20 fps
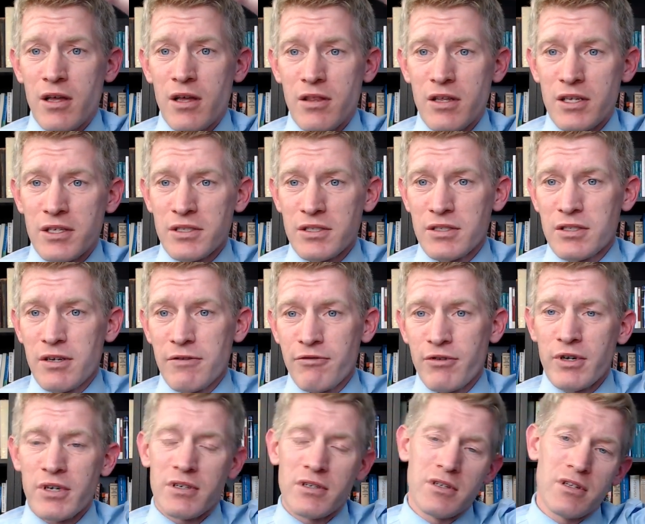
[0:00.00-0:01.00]
these
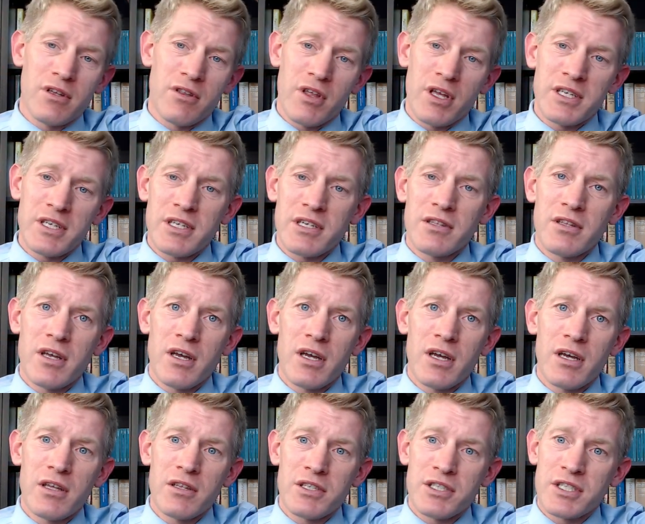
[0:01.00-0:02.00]
different things on
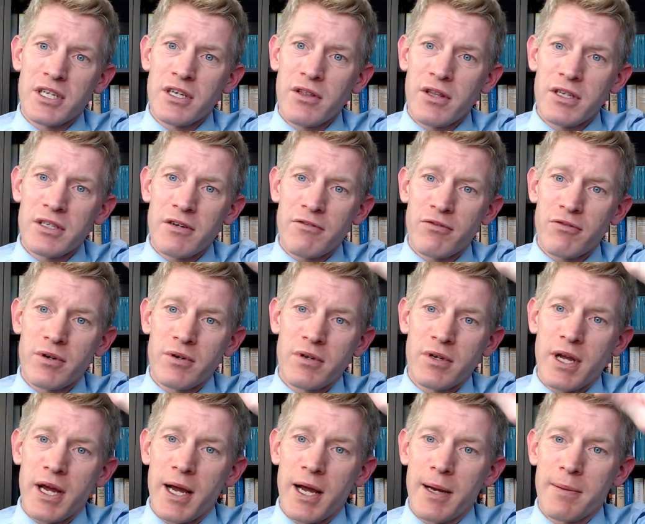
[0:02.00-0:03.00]
the, the ceiling, different
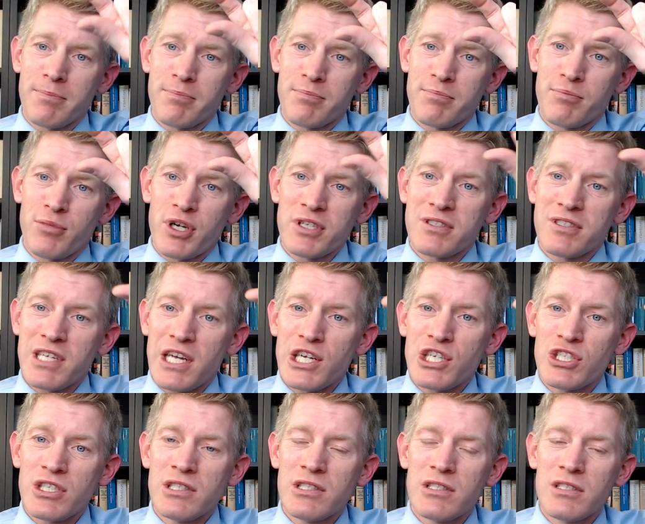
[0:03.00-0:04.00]
um,
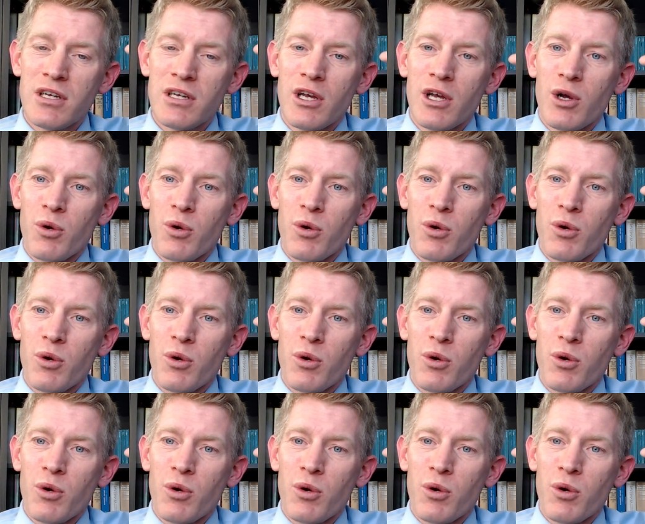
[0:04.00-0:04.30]
presentations.